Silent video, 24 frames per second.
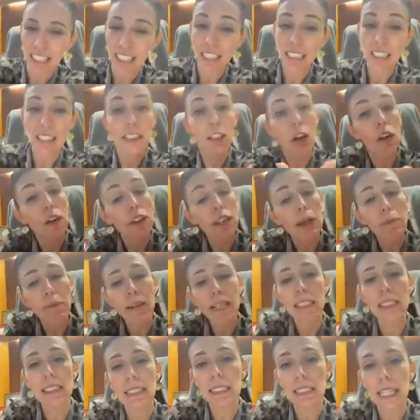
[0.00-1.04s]
So that
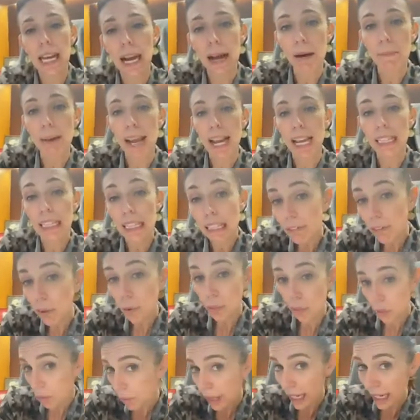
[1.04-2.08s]
means at level
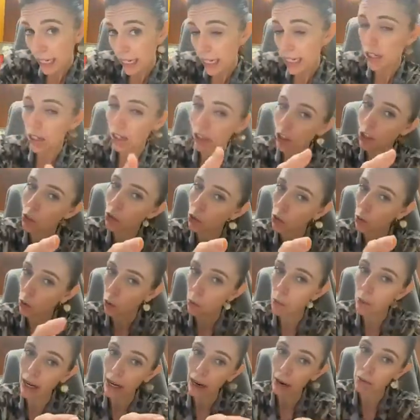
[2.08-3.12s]
3, you will
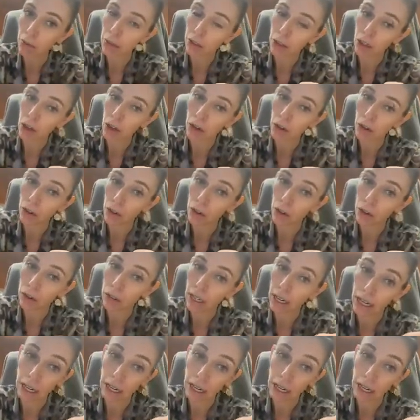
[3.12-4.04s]
be able to go,